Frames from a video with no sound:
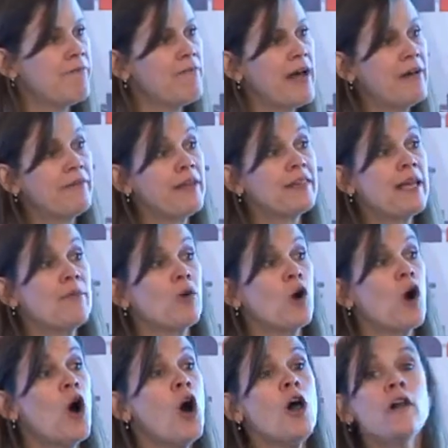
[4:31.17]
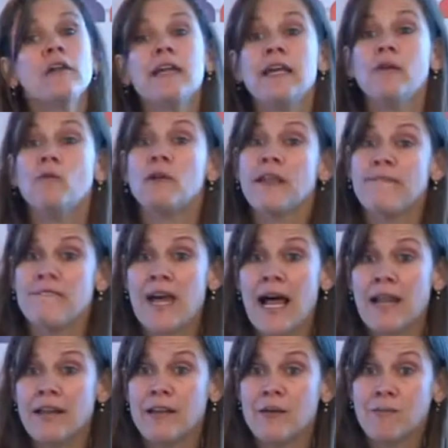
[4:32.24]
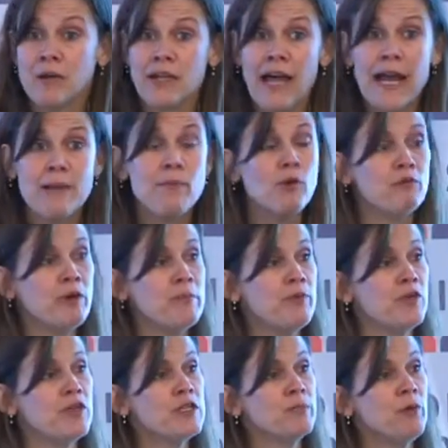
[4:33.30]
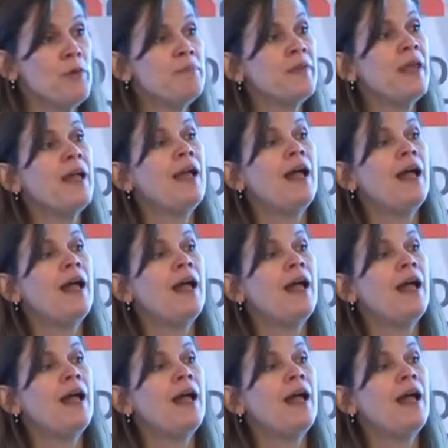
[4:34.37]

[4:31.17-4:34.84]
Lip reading: found that they were all equally valid and reliable and reproducible,